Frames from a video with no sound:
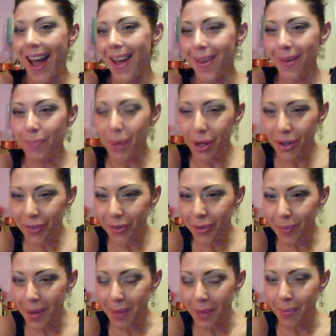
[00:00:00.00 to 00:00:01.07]
Hi
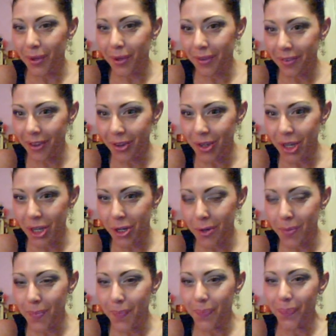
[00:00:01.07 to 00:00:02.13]
beautiful people of
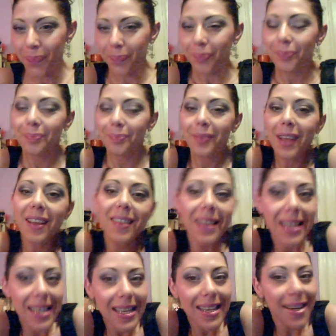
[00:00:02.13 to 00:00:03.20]
YouTube.
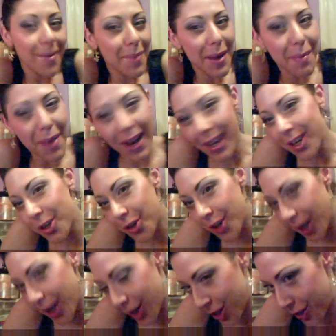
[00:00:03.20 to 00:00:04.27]
This is going to be my
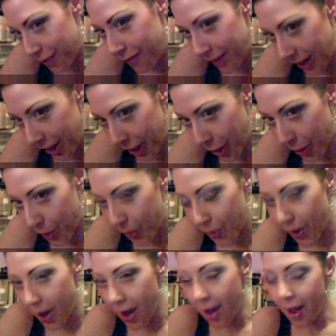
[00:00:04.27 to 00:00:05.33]
introduction video.
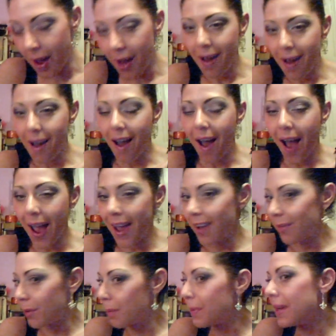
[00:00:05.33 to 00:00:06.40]
I
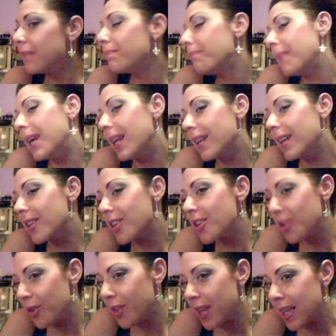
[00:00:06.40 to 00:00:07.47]
have been meaning
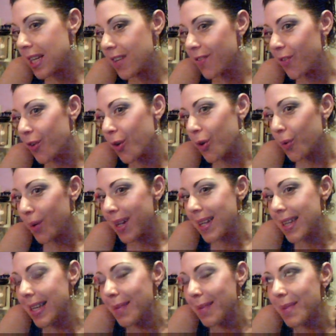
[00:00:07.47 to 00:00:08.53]
to do this for what
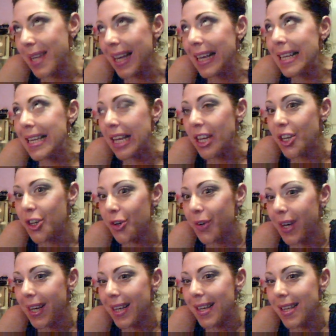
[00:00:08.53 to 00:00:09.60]
seems like
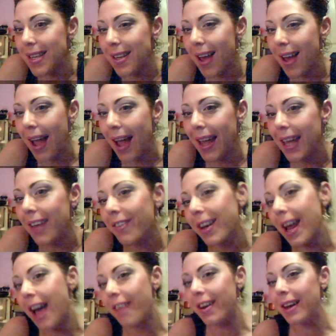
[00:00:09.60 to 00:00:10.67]
centuries. I
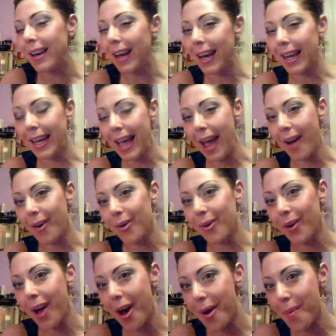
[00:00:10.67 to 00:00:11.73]
even had an account
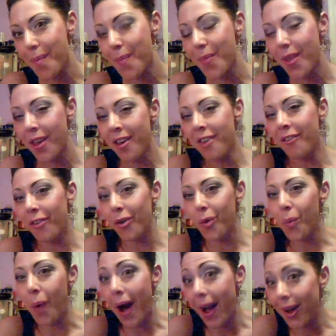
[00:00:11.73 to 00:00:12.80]
up for
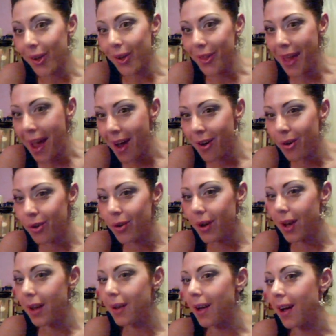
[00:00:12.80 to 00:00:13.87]
a while now.
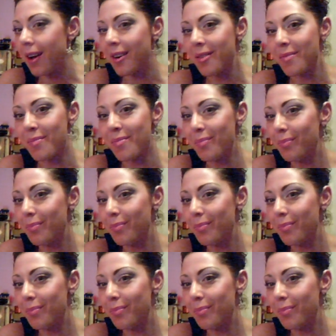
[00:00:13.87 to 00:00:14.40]
Um,